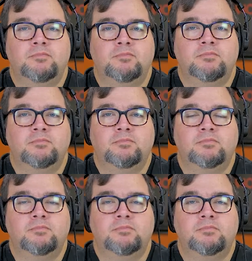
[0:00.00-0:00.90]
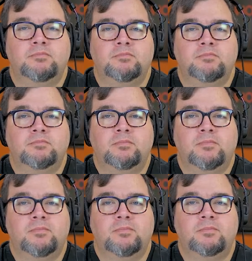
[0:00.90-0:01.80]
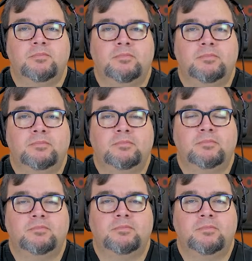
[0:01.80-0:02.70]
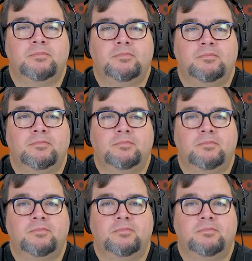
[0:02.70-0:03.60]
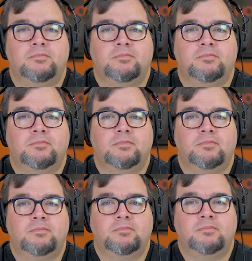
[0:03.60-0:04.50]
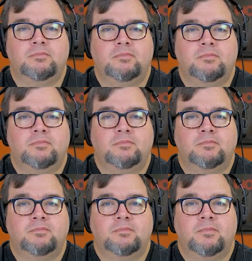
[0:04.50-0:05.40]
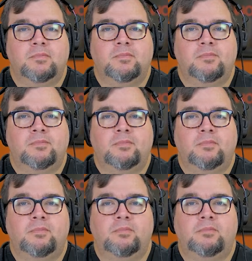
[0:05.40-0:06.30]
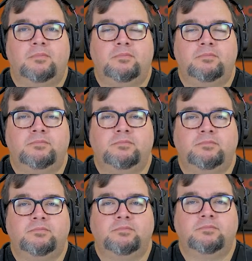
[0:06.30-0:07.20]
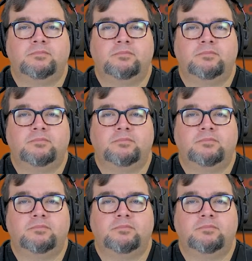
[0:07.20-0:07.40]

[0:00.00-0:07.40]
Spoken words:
[no speech]